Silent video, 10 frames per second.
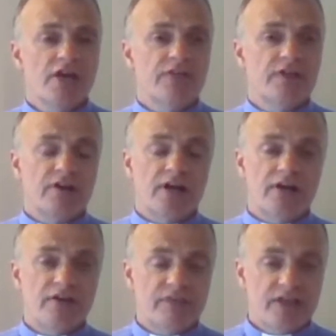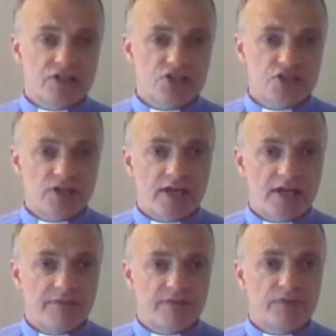there are events
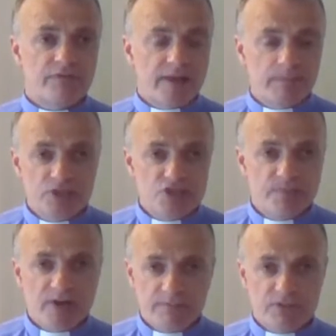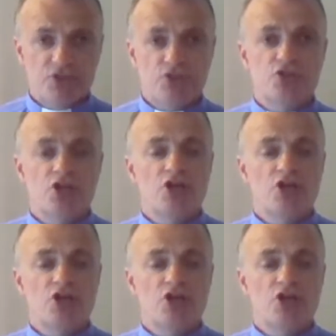for families, barbecues.